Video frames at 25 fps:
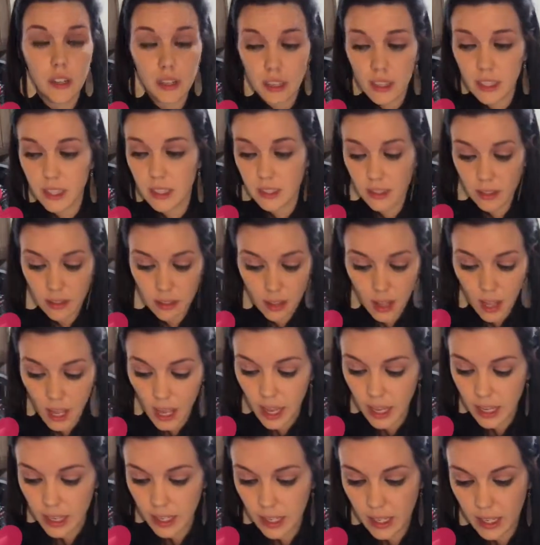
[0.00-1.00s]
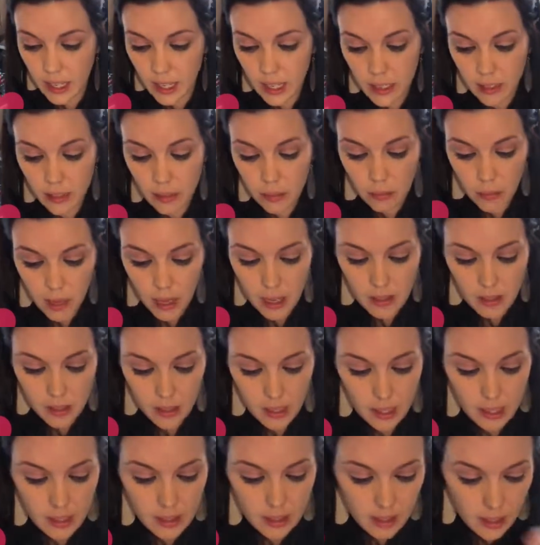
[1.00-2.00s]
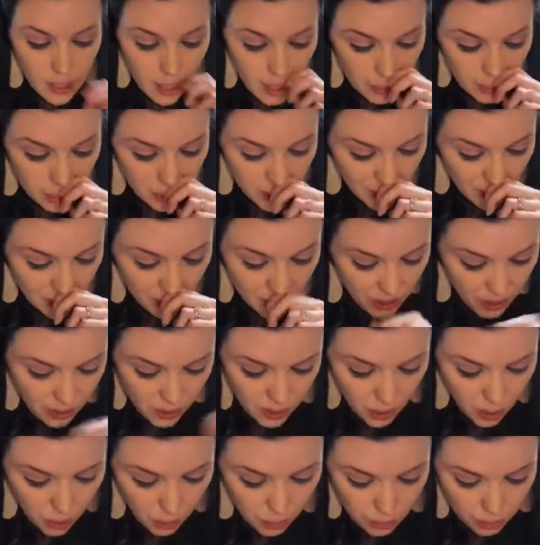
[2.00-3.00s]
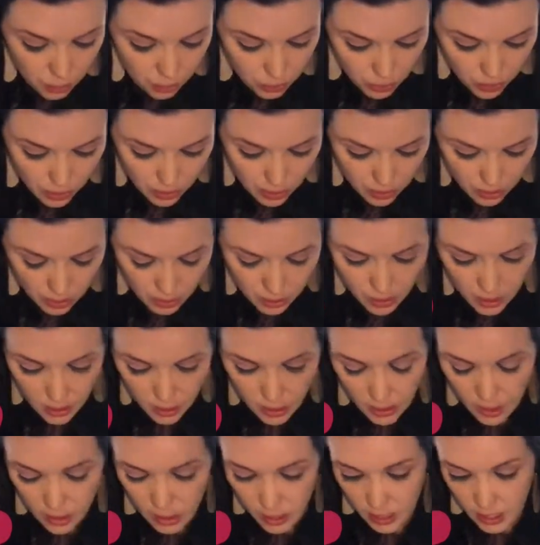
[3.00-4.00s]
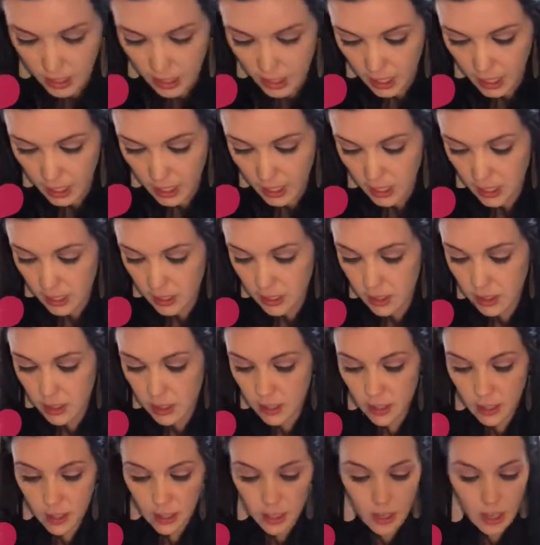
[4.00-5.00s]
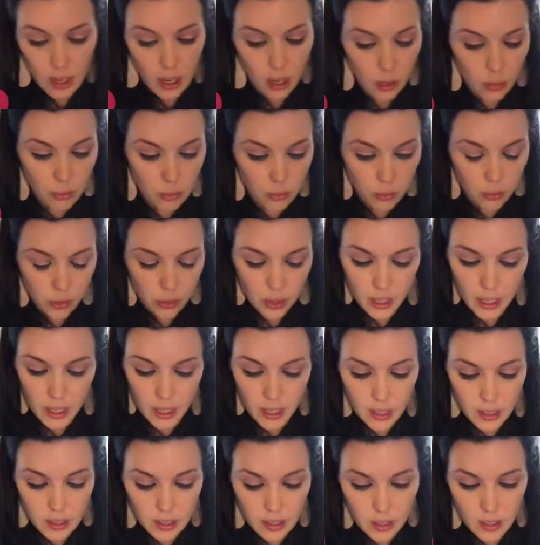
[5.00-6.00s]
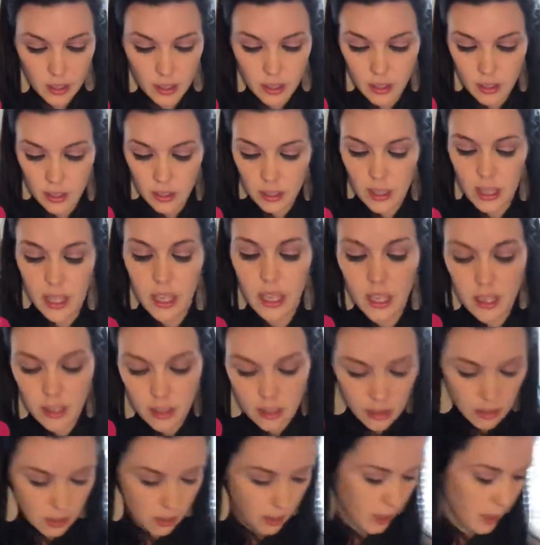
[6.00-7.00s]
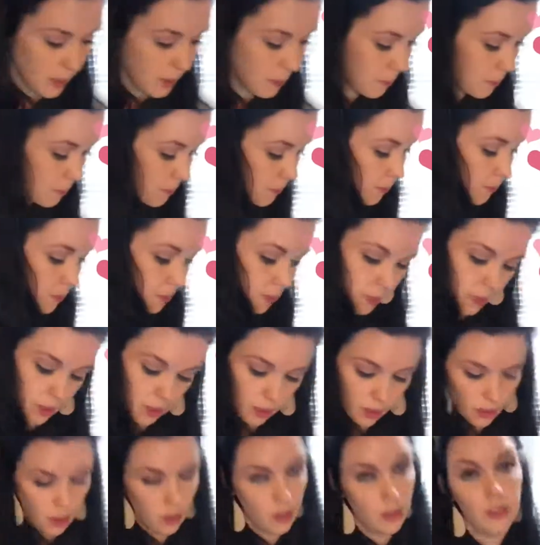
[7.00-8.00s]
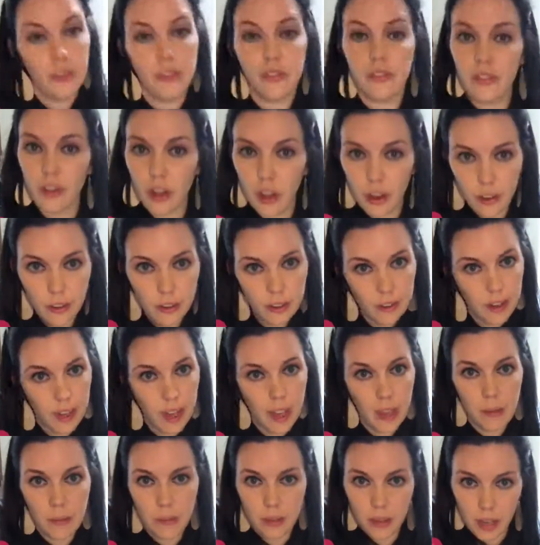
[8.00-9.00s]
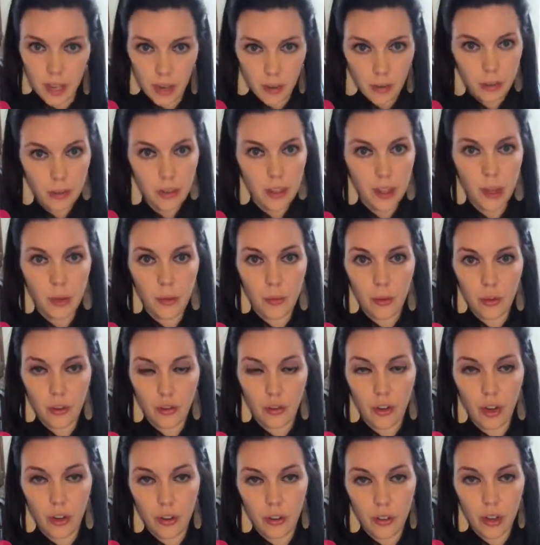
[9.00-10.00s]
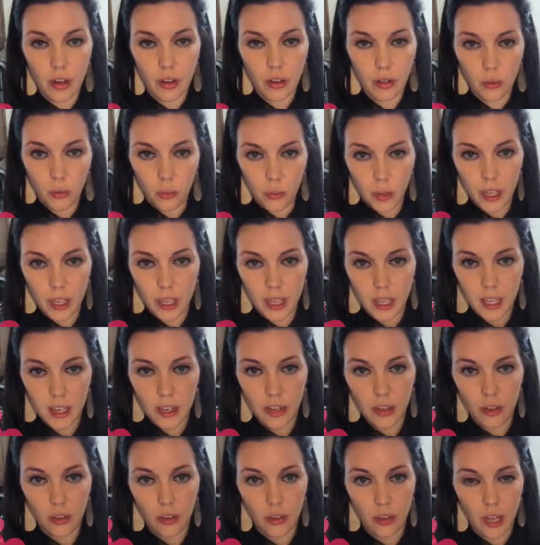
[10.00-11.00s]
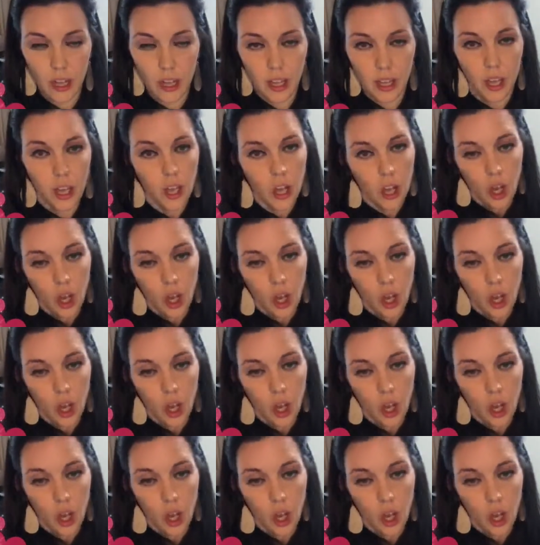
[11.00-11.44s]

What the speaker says: This line is amazing. It's a time saver. It helps with kids. It helps with getting to kids like soccer games and everything when you're trying to do that on the weekend and you're like,